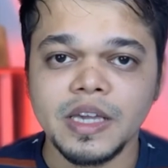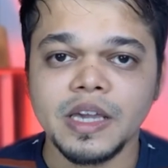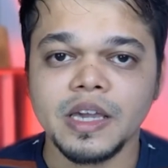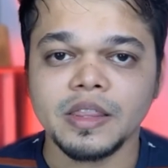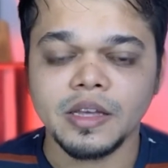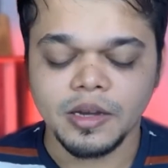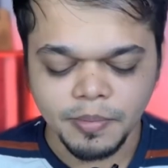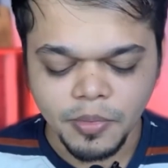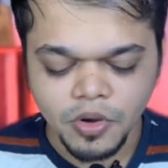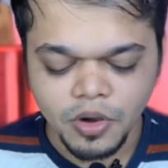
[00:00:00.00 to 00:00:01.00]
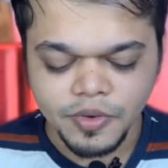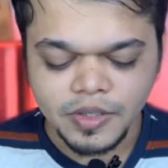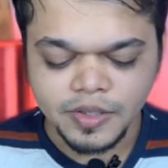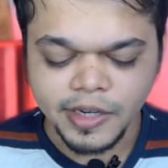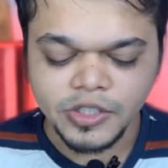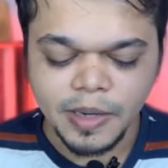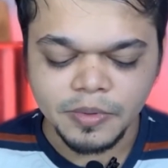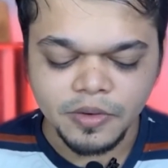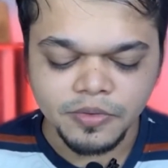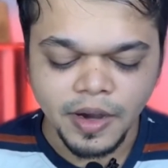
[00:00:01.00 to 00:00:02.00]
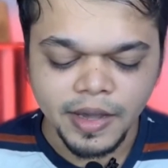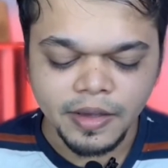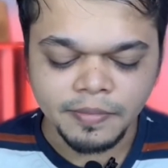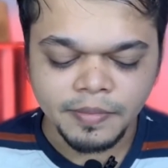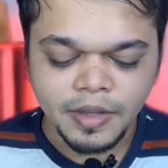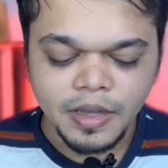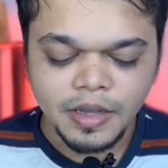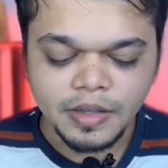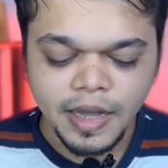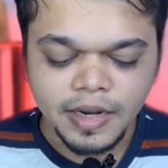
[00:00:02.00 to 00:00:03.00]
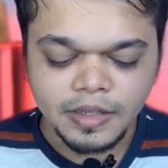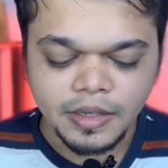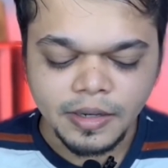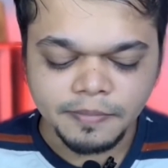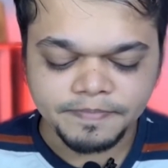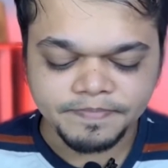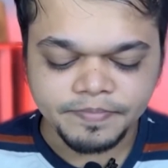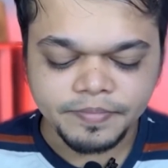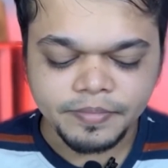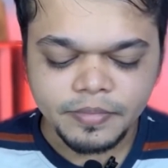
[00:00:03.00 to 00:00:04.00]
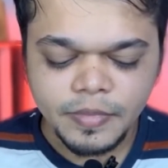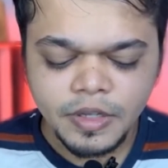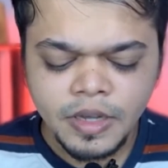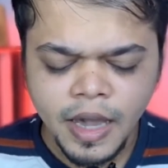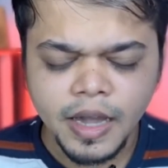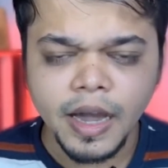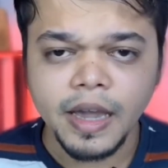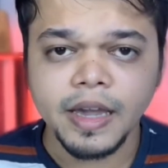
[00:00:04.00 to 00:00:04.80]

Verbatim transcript: in the book of Ezra, chapter 5, that um, Haggai and